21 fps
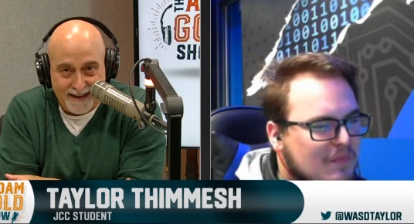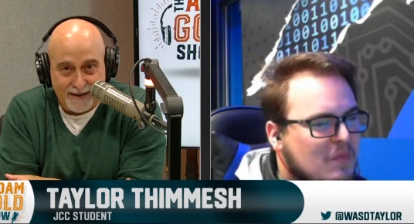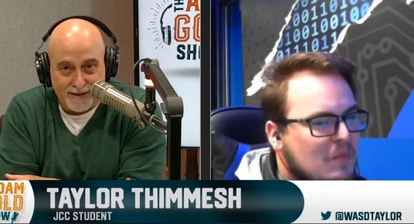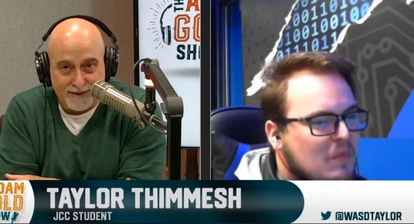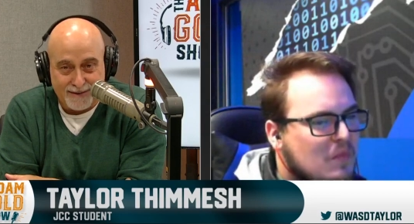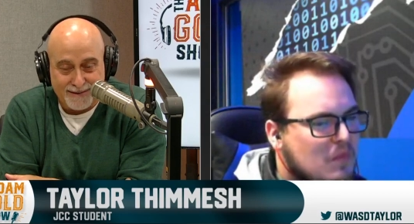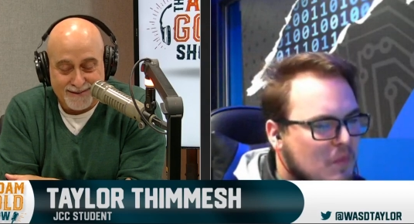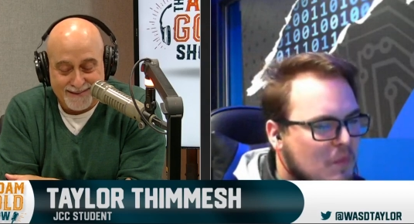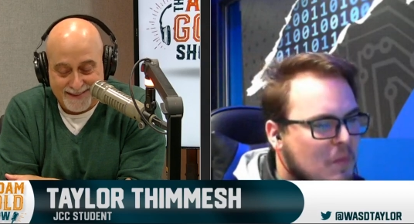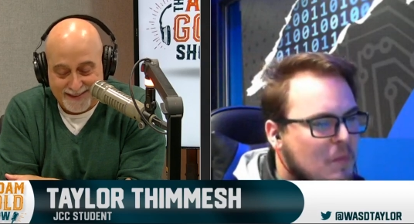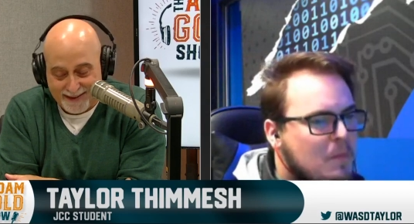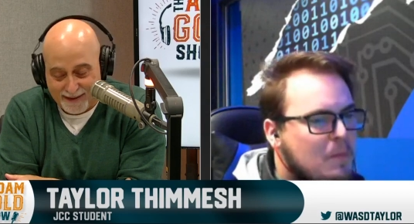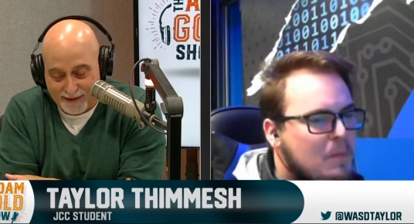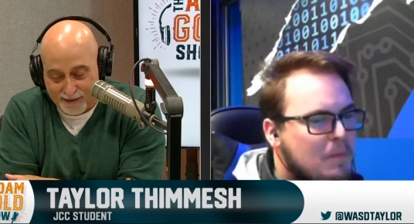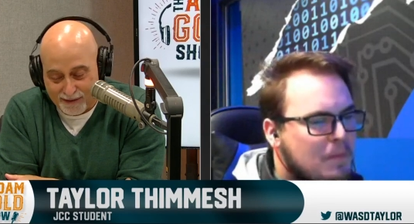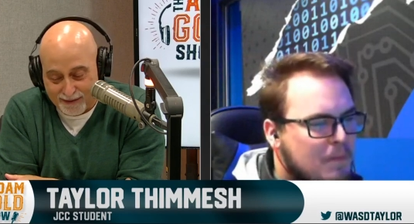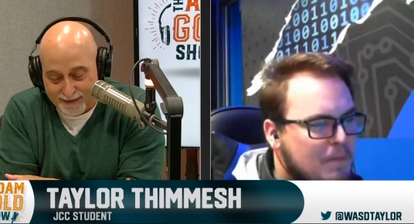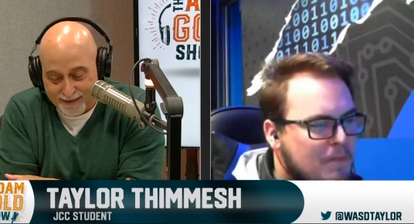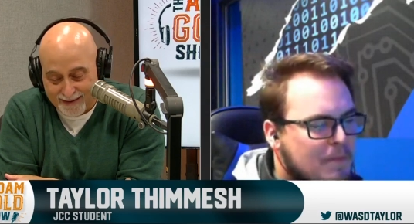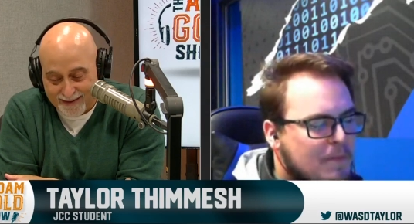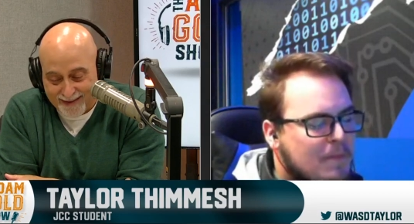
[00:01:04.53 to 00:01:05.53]

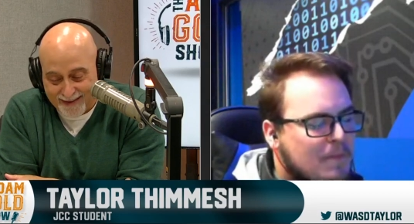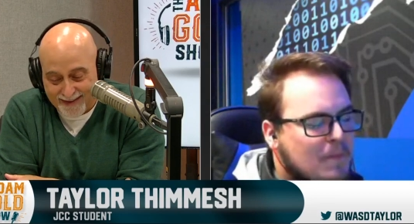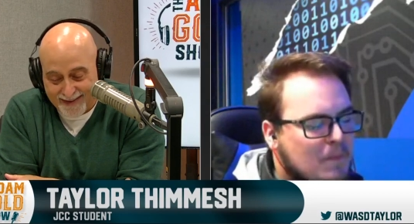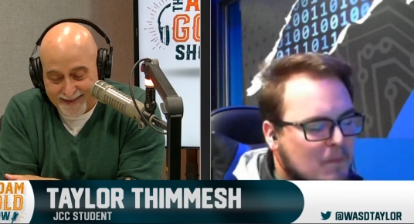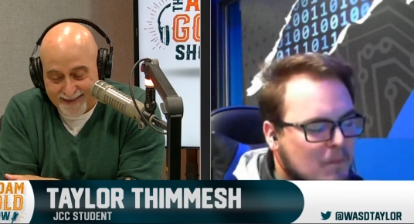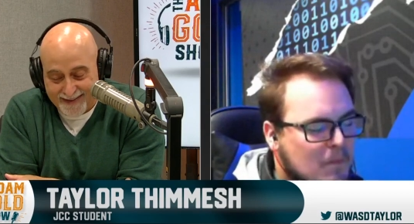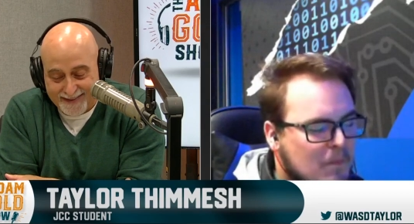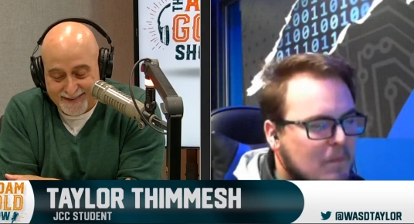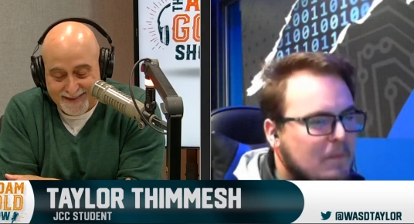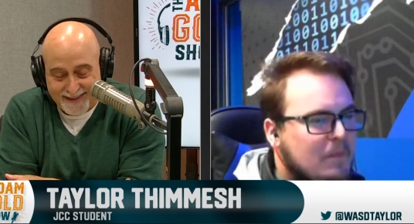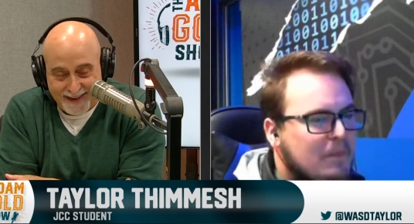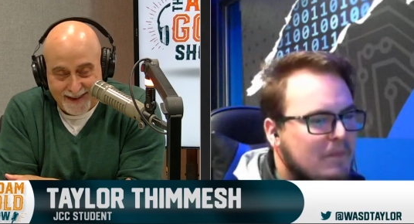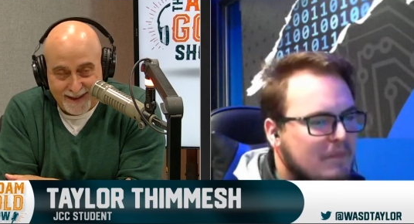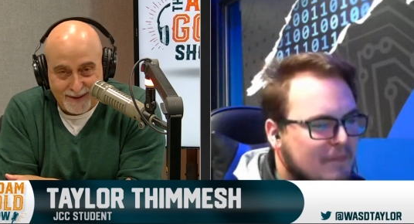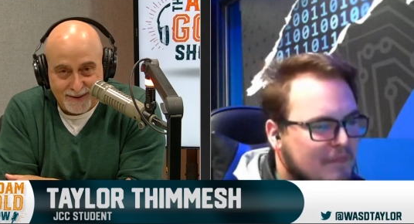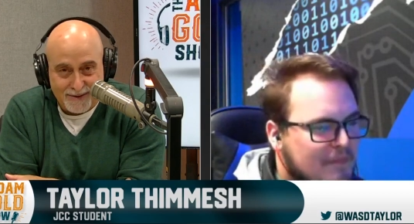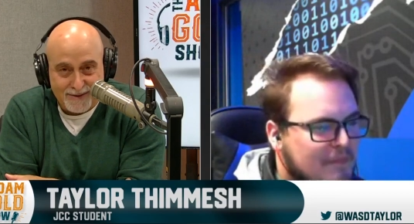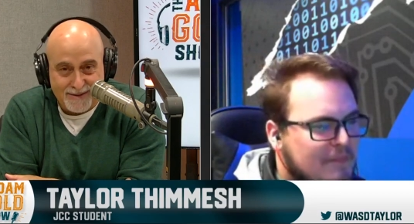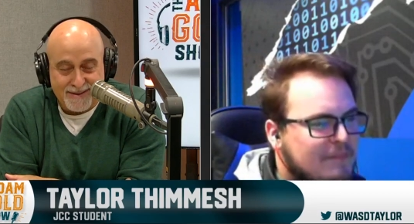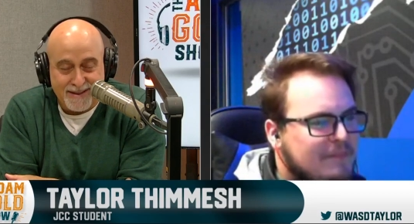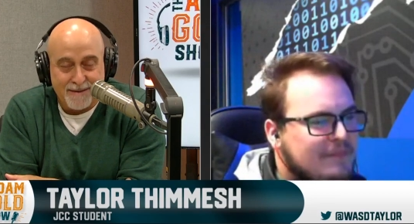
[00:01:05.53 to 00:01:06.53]
Speaker 1: deal, Taylor
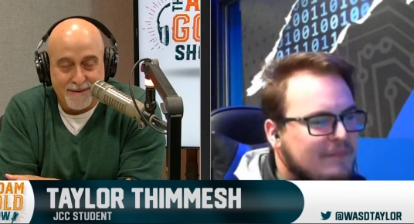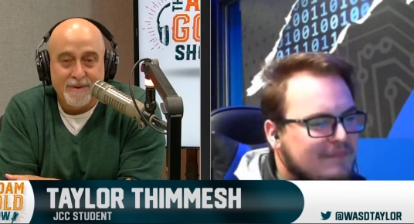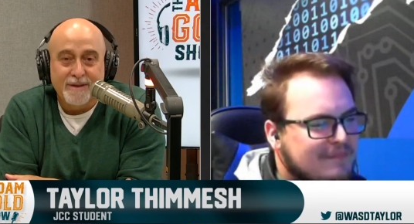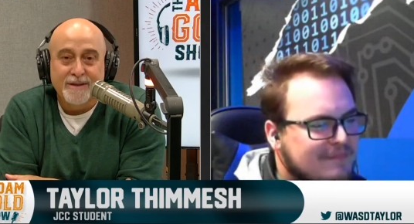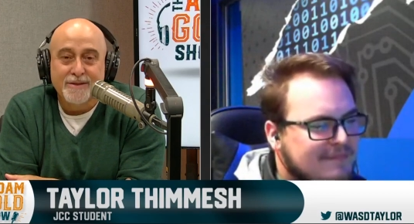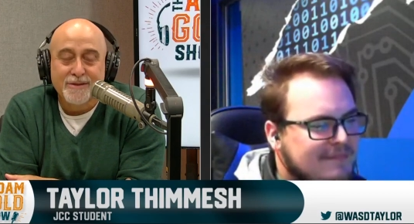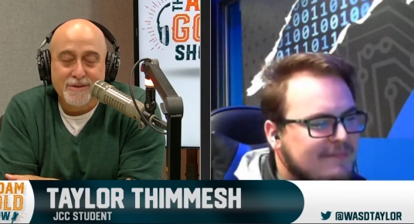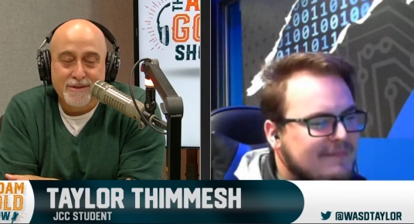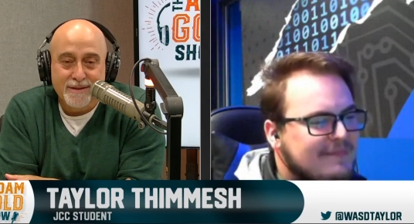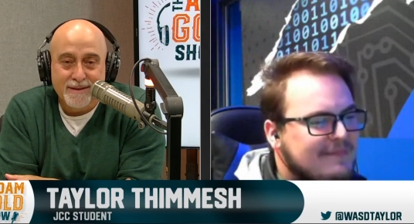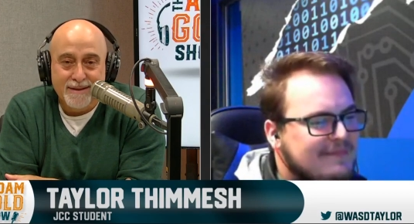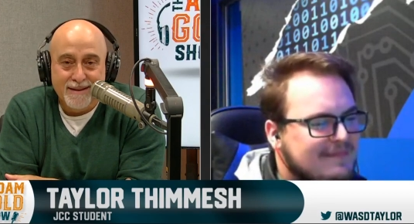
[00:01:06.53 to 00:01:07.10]
Thimmesh.